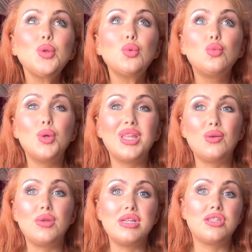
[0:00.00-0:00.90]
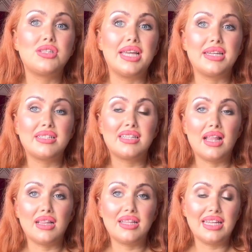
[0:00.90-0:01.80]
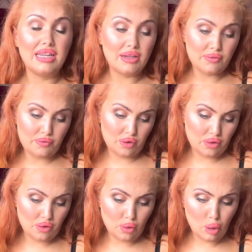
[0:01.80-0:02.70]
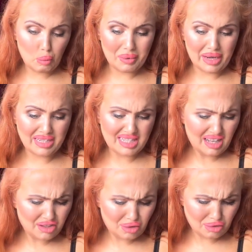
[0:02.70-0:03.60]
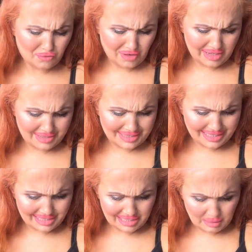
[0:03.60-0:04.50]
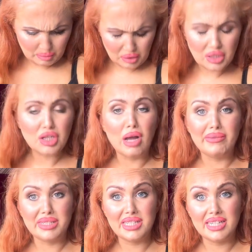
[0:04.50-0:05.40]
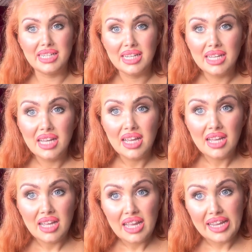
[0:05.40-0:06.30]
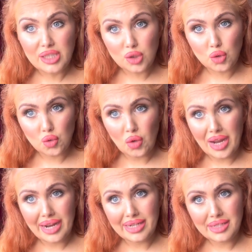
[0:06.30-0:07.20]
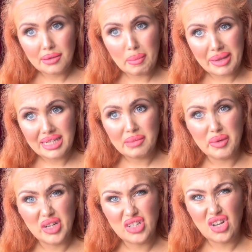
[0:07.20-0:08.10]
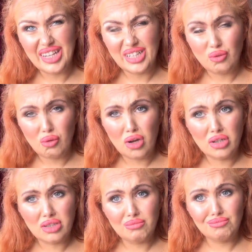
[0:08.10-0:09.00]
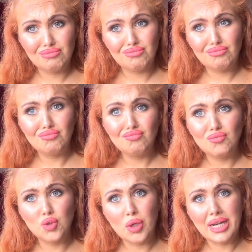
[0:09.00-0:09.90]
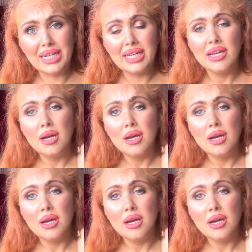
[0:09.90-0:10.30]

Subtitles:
a really, really thick, silky for long, but it still does feel decent, but obviously it's dried a bit, but it's not like rock dry.